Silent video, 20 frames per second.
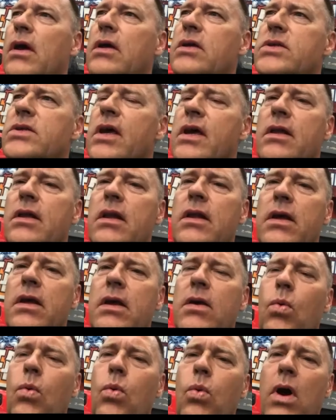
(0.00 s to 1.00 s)

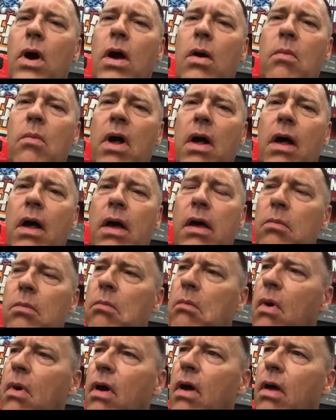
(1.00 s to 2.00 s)
exactly where my
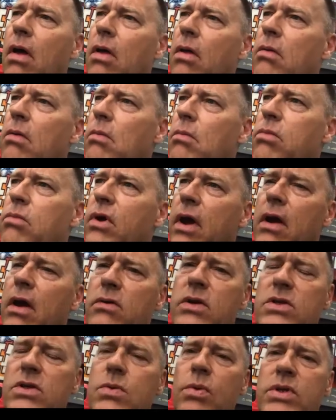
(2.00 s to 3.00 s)
my
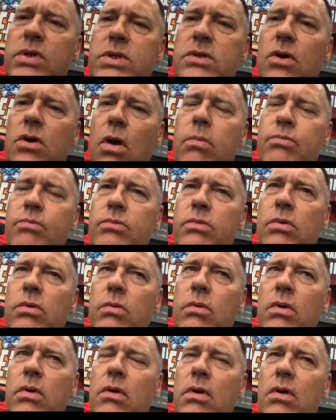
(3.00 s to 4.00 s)
characters will stop
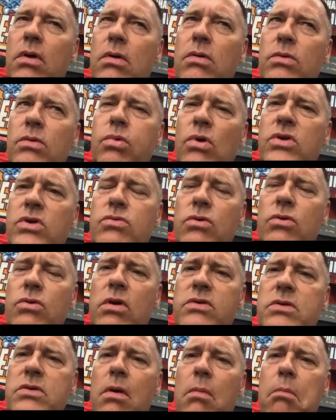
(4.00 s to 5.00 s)
uh was,
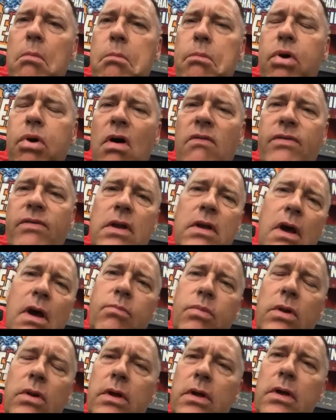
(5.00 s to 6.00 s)
was a perfect
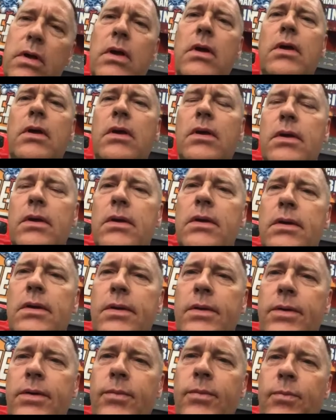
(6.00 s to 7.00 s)
couple yeah
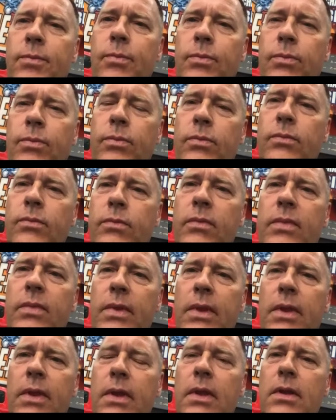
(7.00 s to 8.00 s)
yeah
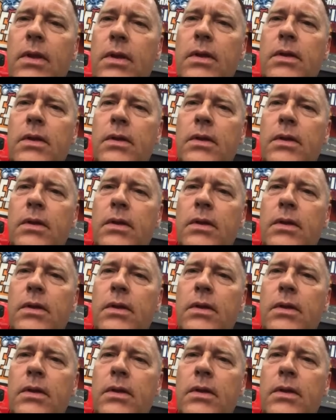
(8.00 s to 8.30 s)
Whoa,